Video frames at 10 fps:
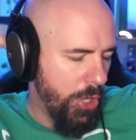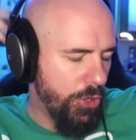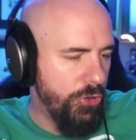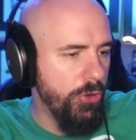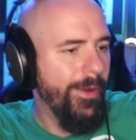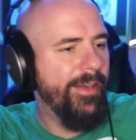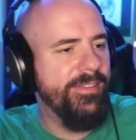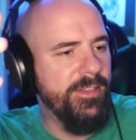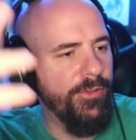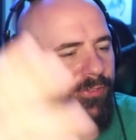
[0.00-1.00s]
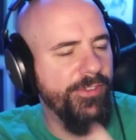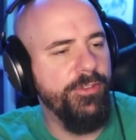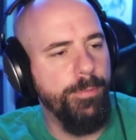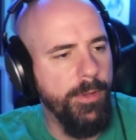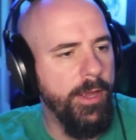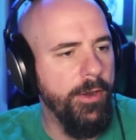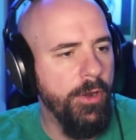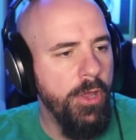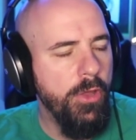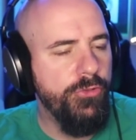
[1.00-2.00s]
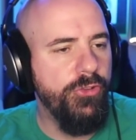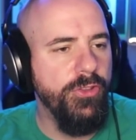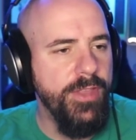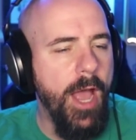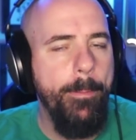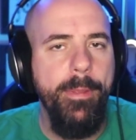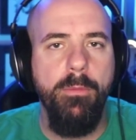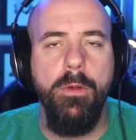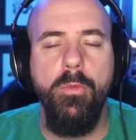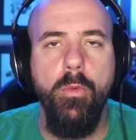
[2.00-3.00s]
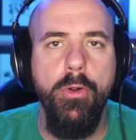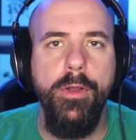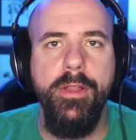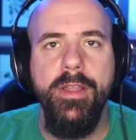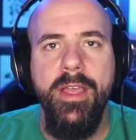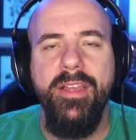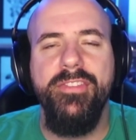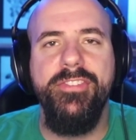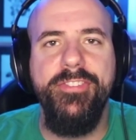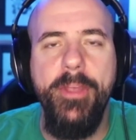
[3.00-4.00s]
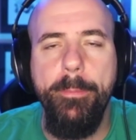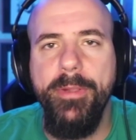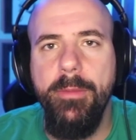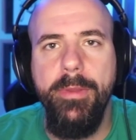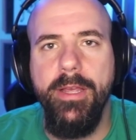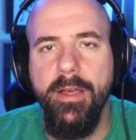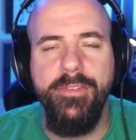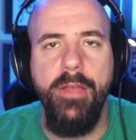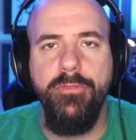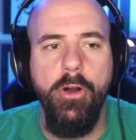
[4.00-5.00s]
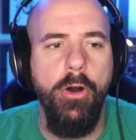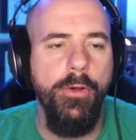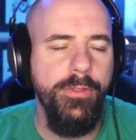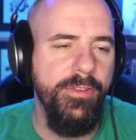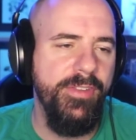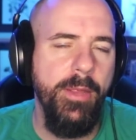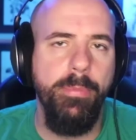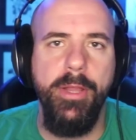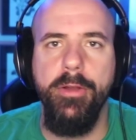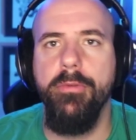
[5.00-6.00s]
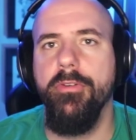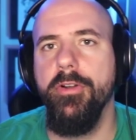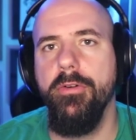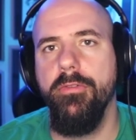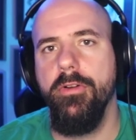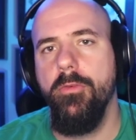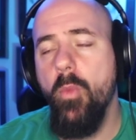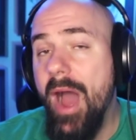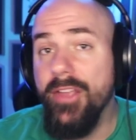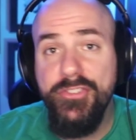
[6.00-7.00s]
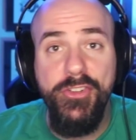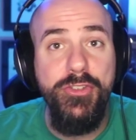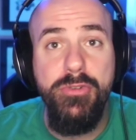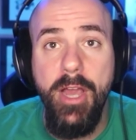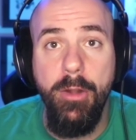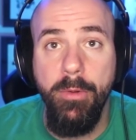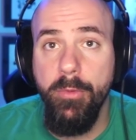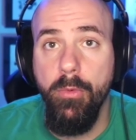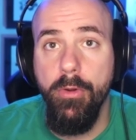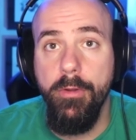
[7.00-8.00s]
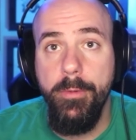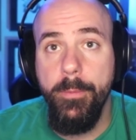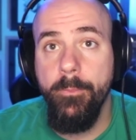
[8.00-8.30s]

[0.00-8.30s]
You as a defensive player should not be rewarded simply because I've called the same play over and over. Why should you get a reward?